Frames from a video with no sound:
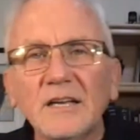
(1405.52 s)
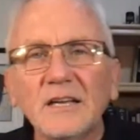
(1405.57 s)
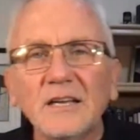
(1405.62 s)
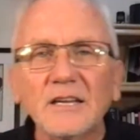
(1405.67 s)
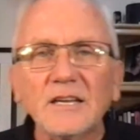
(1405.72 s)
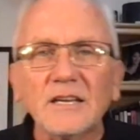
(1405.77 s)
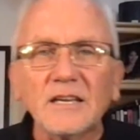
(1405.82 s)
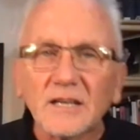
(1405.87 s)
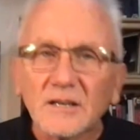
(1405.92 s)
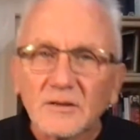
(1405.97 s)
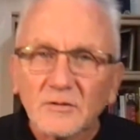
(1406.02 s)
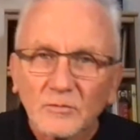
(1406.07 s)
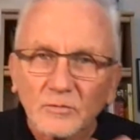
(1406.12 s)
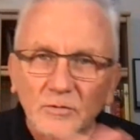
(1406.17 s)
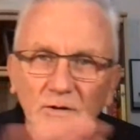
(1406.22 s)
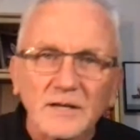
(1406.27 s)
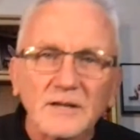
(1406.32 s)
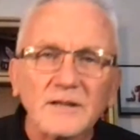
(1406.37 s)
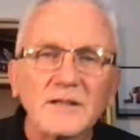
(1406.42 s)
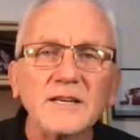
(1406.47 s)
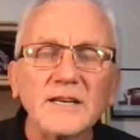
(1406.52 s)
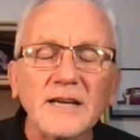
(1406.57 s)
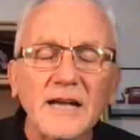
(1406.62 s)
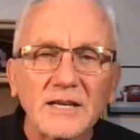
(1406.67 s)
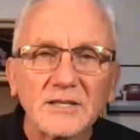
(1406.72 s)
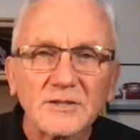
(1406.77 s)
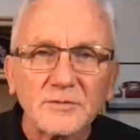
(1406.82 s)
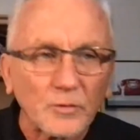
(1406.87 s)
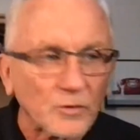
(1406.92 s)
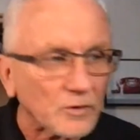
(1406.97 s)
get rid of the
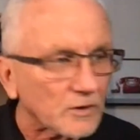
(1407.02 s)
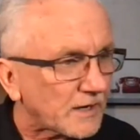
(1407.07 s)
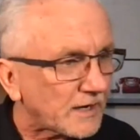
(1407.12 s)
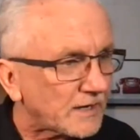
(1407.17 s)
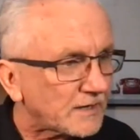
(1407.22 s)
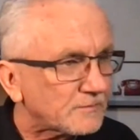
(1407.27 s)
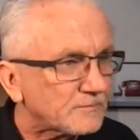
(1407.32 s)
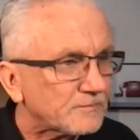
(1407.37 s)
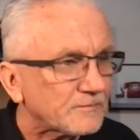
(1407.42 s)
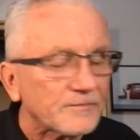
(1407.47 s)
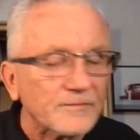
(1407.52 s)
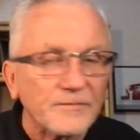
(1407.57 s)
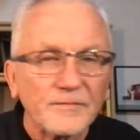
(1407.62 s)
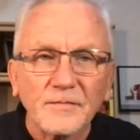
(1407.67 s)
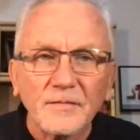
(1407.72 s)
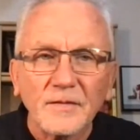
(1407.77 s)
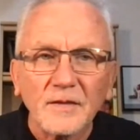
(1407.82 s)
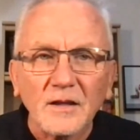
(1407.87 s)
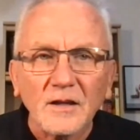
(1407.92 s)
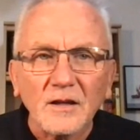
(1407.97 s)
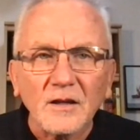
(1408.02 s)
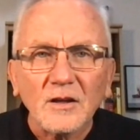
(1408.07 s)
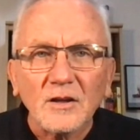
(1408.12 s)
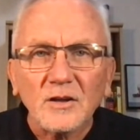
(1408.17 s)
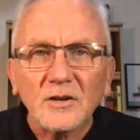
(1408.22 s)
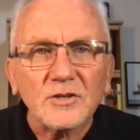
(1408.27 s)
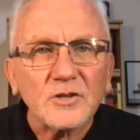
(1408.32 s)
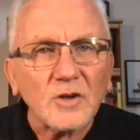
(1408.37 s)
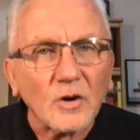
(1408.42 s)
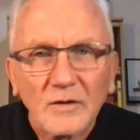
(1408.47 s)
dashboard item.
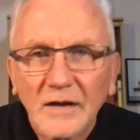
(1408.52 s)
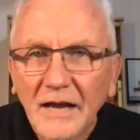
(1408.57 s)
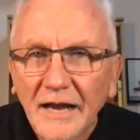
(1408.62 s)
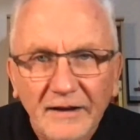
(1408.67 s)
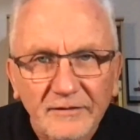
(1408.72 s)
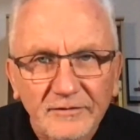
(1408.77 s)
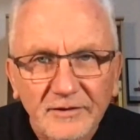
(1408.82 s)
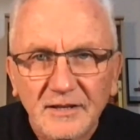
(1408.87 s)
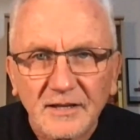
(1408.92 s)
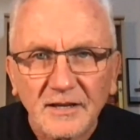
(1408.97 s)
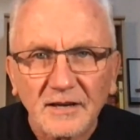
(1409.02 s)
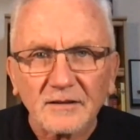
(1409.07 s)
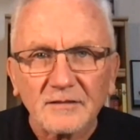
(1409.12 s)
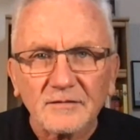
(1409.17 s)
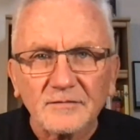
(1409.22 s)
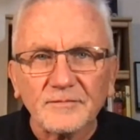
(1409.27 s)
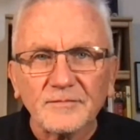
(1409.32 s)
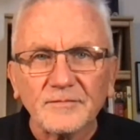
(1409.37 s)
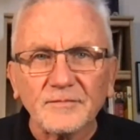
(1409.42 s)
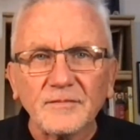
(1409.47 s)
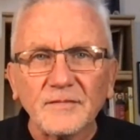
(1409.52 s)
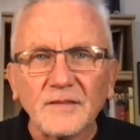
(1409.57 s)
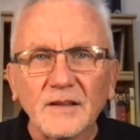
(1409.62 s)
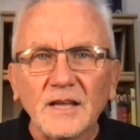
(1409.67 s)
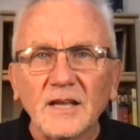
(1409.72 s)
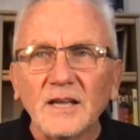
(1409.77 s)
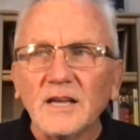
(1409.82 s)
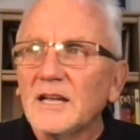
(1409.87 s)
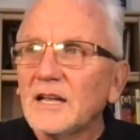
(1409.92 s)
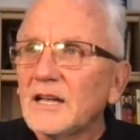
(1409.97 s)
Don't have it there.
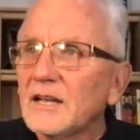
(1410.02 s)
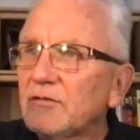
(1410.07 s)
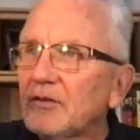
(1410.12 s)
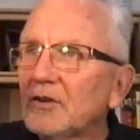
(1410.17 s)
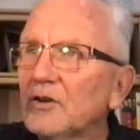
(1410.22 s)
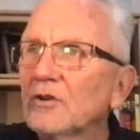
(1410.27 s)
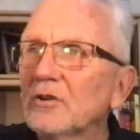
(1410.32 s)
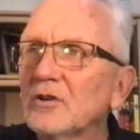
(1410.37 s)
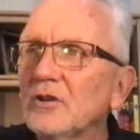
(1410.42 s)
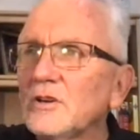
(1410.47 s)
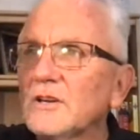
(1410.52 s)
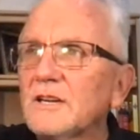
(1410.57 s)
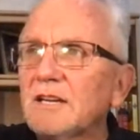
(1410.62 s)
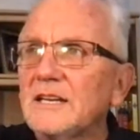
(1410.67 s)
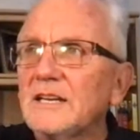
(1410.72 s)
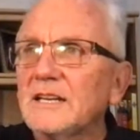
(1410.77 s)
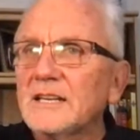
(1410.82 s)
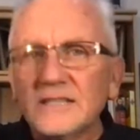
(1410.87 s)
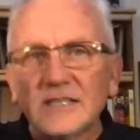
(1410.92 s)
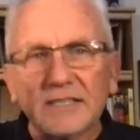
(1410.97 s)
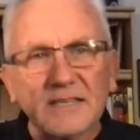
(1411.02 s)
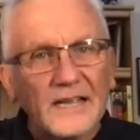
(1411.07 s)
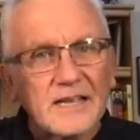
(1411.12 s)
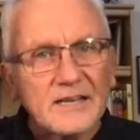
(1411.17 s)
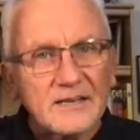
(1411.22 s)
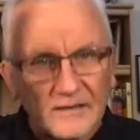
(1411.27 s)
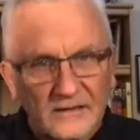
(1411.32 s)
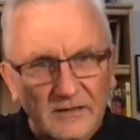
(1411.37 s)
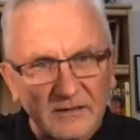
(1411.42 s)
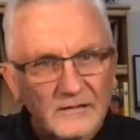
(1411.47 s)
If you're looking at
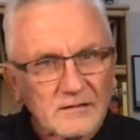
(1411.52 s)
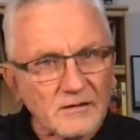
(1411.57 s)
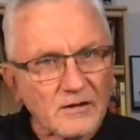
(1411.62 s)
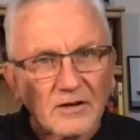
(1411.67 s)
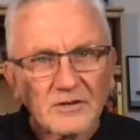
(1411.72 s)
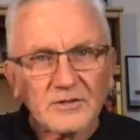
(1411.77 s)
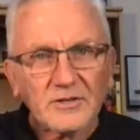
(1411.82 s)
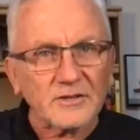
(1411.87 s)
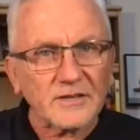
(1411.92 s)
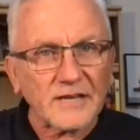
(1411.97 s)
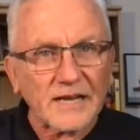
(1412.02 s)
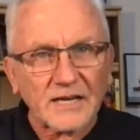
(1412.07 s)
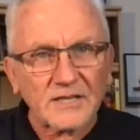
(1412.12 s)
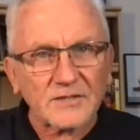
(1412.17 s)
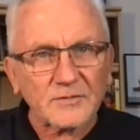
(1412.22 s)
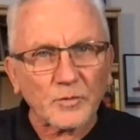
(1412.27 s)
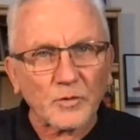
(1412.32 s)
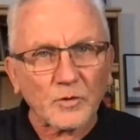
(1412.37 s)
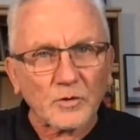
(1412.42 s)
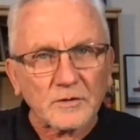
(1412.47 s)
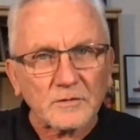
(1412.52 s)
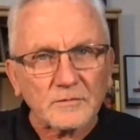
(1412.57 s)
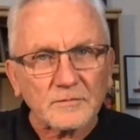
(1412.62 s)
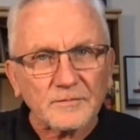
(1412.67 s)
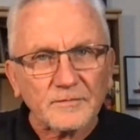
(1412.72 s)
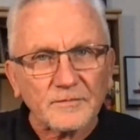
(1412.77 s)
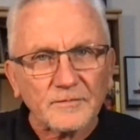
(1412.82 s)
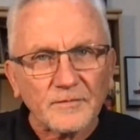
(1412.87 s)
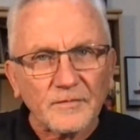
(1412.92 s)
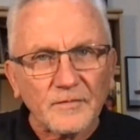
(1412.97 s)
data on your dashboard
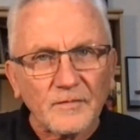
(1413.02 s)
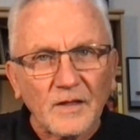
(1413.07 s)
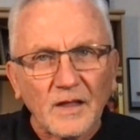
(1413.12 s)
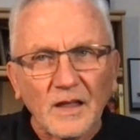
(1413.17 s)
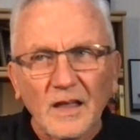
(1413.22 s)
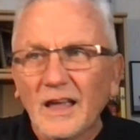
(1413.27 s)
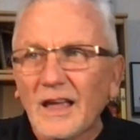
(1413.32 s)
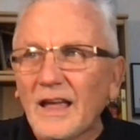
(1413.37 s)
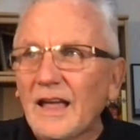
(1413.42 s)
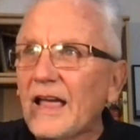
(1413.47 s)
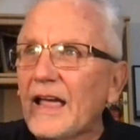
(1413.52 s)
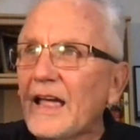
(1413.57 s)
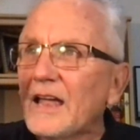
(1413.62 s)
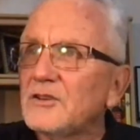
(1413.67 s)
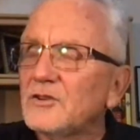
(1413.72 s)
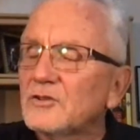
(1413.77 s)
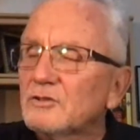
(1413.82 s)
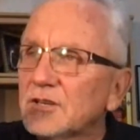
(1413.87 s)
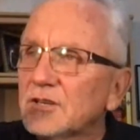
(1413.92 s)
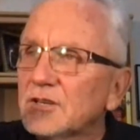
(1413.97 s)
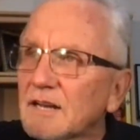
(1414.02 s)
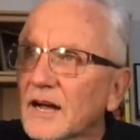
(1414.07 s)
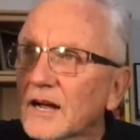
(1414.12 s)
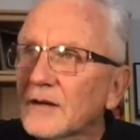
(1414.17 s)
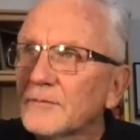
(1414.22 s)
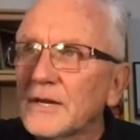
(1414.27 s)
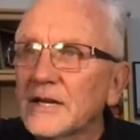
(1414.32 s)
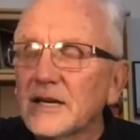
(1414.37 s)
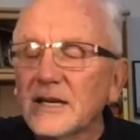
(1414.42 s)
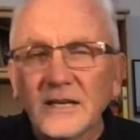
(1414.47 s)
and you're not
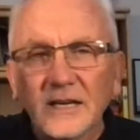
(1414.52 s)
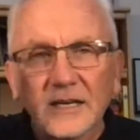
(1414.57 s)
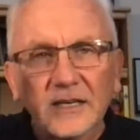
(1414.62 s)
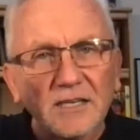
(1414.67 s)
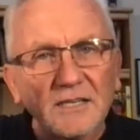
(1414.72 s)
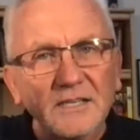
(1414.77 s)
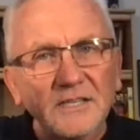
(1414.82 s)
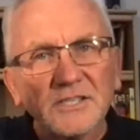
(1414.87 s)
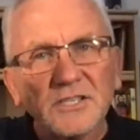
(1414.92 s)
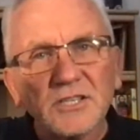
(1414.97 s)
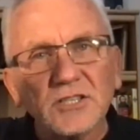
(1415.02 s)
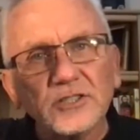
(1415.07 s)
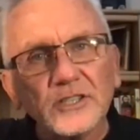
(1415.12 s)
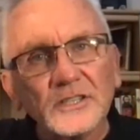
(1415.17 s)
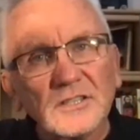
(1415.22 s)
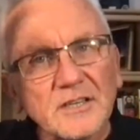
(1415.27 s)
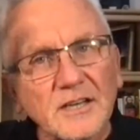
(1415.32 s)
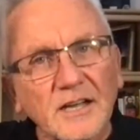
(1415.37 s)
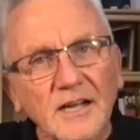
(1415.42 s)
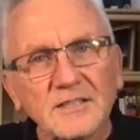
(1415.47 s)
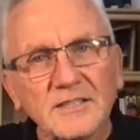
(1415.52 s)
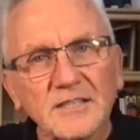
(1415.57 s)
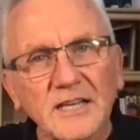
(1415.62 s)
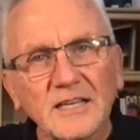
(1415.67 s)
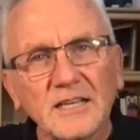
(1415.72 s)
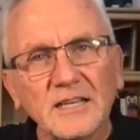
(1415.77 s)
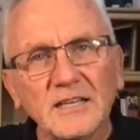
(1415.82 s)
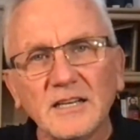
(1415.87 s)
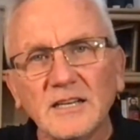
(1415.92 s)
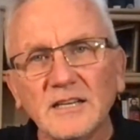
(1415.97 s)
making any decision, not
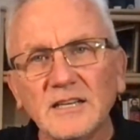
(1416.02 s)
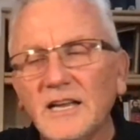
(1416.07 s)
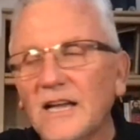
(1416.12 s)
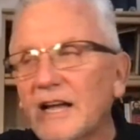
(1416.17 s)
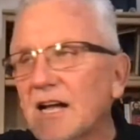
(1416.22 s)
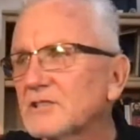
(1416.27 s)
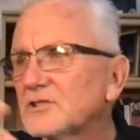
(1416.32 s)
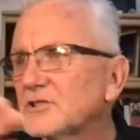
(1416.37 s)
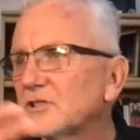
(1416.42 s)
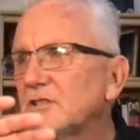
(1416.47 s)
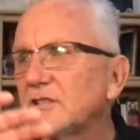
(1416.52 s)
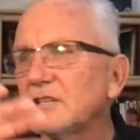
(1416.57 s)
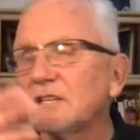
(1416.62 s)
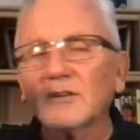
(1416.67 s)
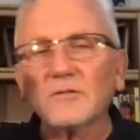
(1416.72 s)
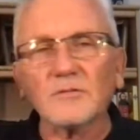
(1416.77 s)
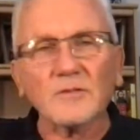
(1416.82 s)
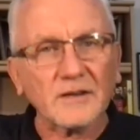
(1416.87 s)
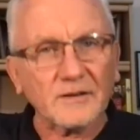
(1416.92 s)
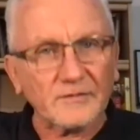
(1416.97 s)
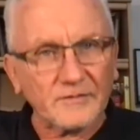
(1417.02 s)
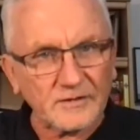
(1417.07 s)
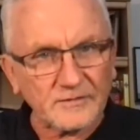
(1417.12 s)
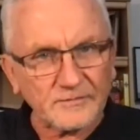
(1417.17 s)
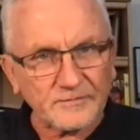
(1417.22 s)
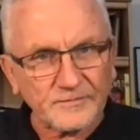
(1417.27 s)
taking any action, get rid of it.